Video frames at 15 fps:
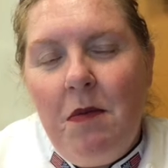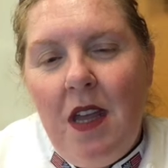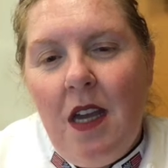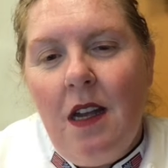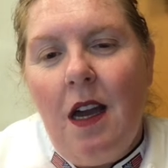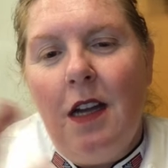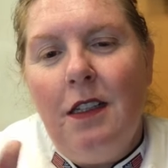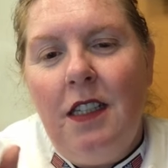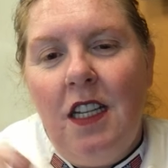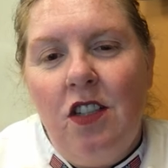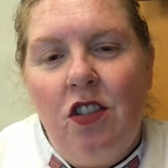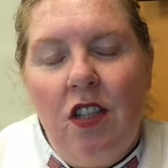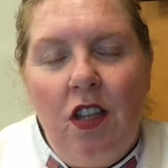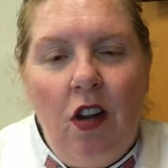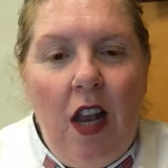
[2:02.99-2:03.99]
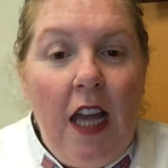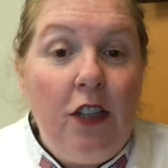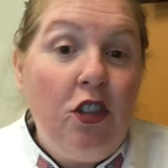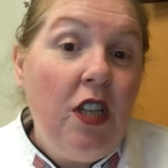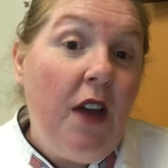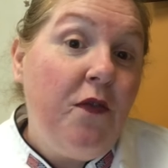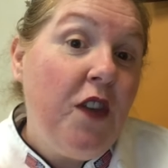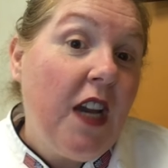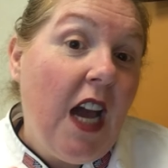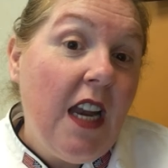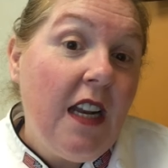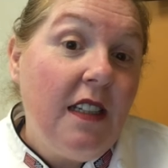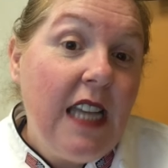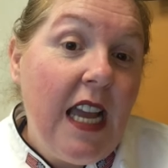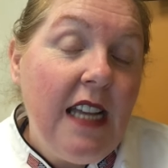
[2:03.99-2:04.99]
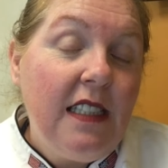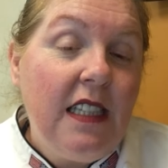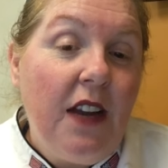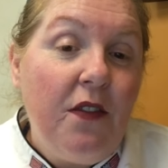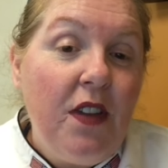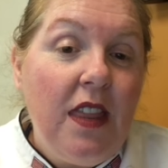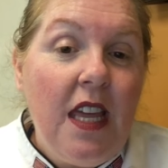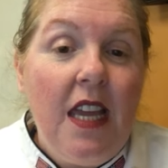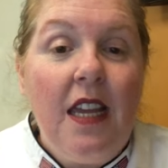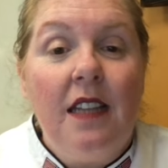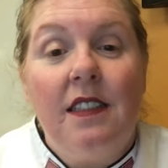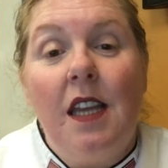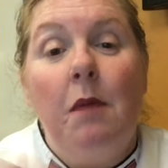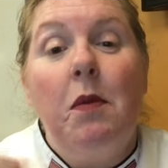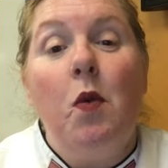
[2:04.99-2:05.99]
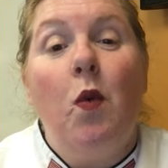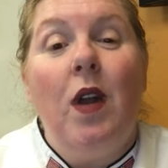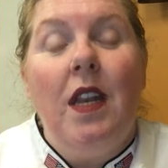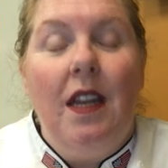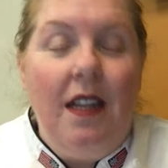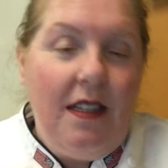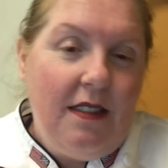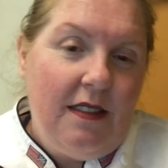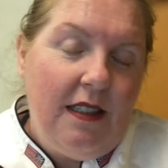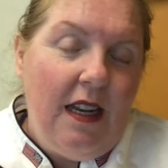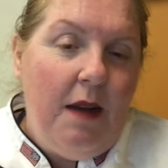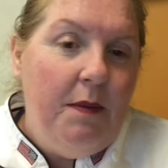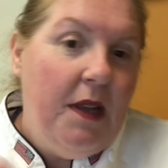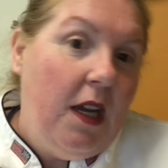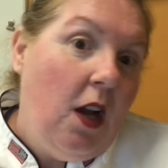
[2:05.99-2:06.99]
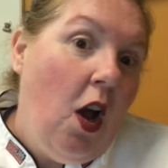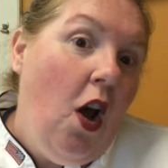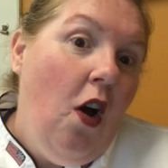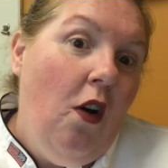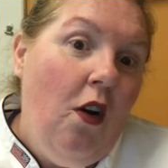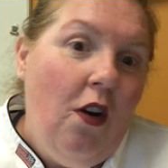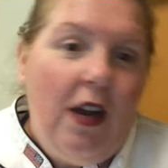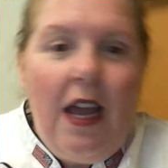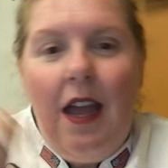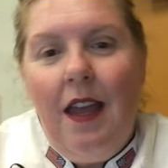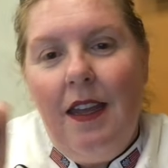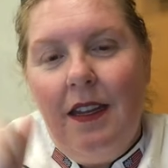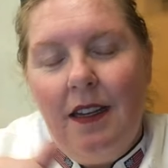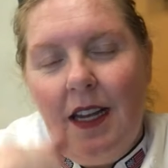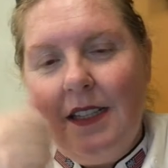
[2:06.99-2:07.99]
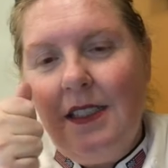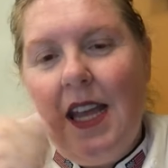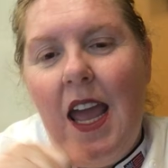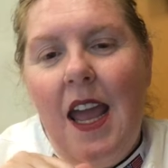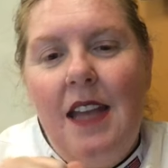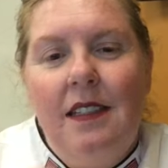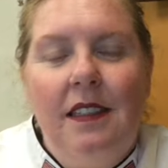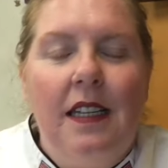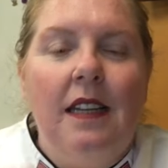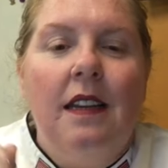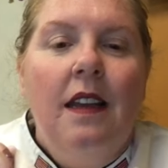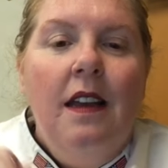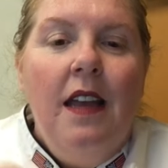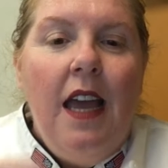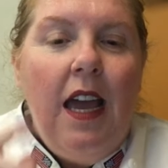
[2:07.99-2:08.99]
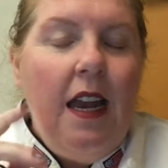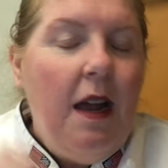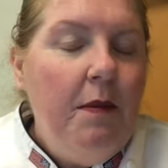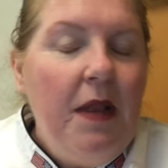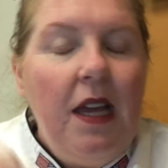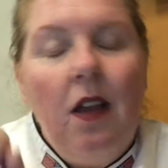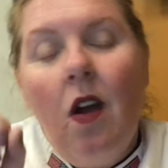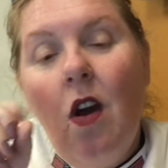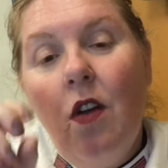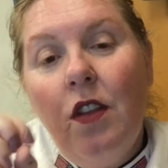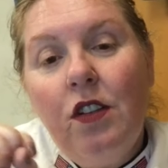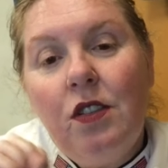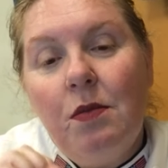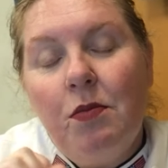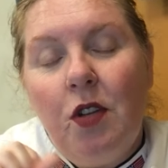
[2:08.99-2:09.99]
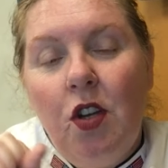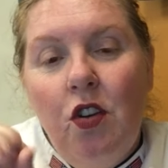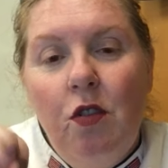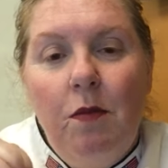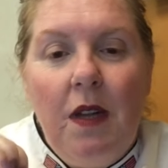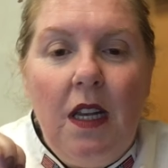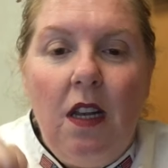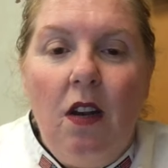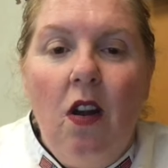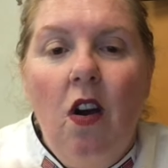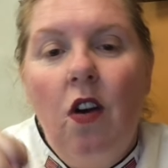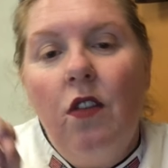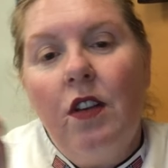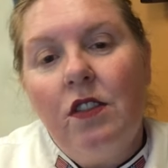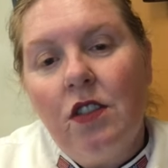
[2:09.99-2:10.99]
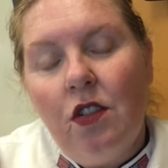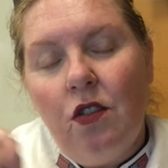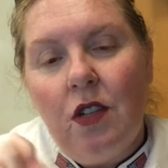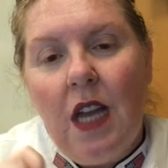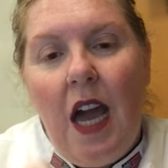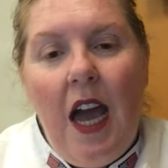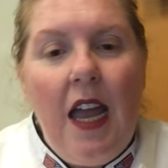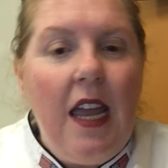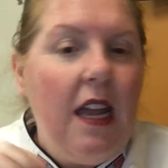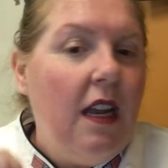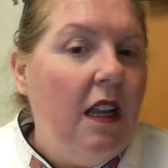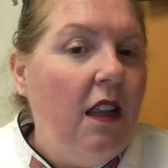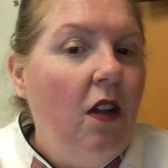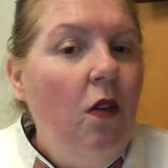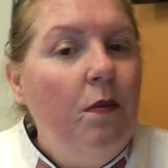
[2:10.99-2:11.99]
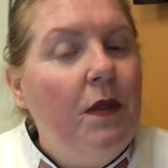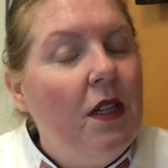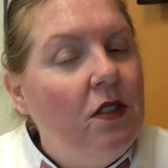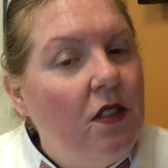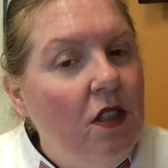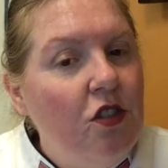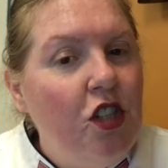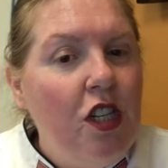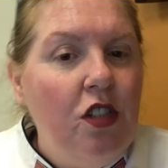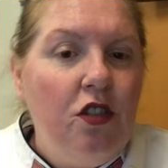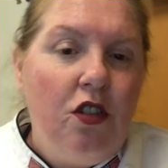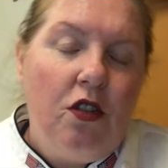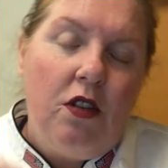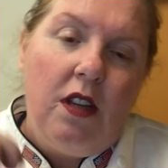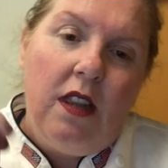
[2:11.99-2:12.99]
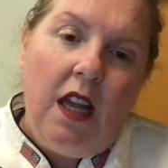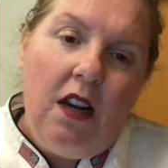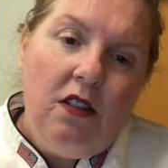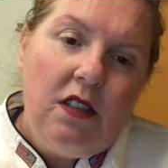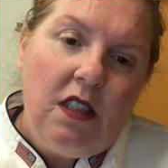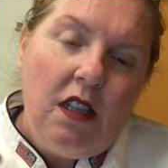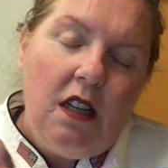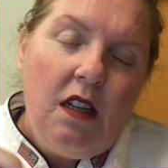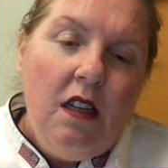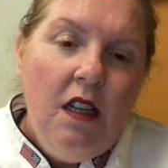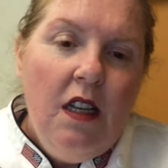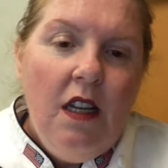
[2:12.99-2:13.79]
me a dish and they're like, chef, you got to taste everything and tell me what it is. And I'm like, oh, okay. And I taste and I'm like, oh, there's some cumin, and oh, there's a little cayenne, and nope, there's the ginger, and there's the